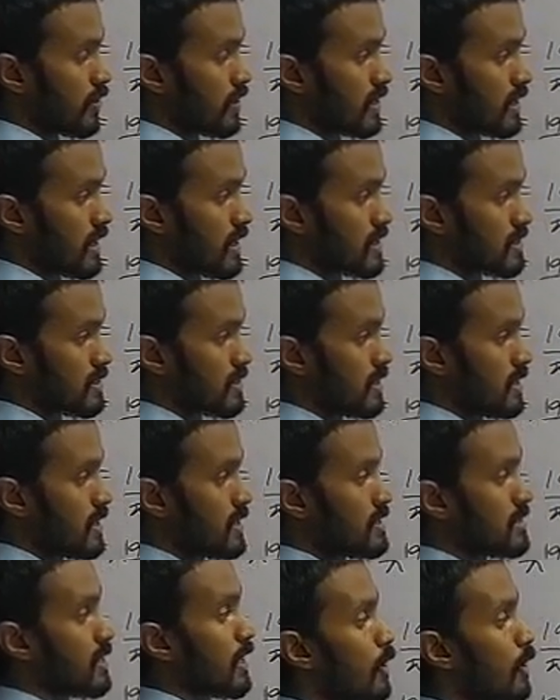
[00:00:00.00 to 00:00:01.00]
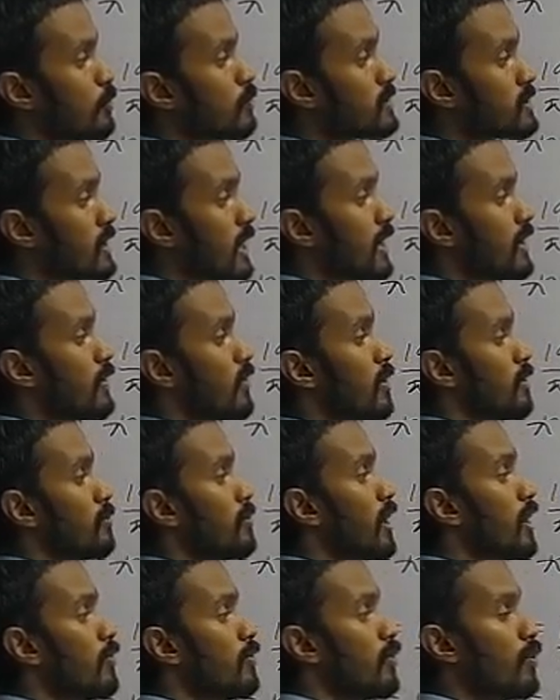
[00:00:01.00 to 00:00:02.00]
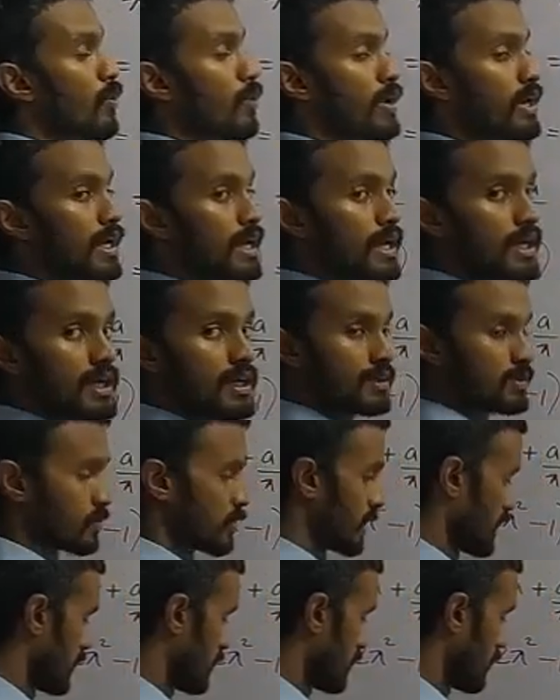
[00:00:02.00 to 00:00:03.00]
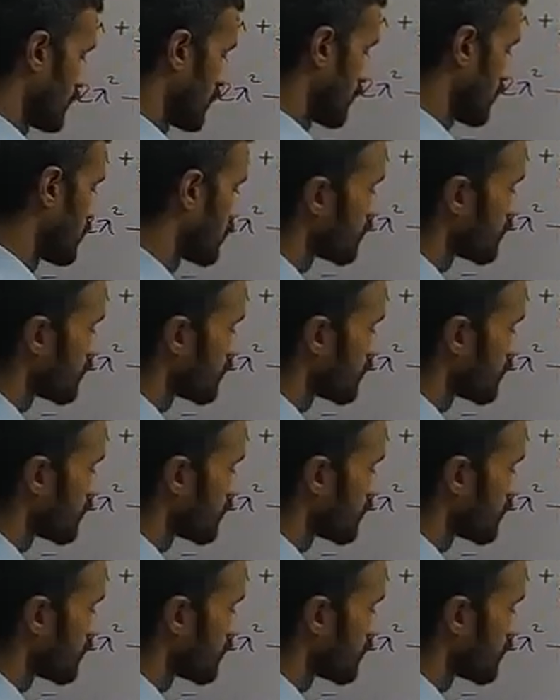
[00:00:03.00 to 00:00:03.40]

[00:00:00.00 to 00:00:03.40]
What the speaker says: drawn it as is outside or above OA. So I get a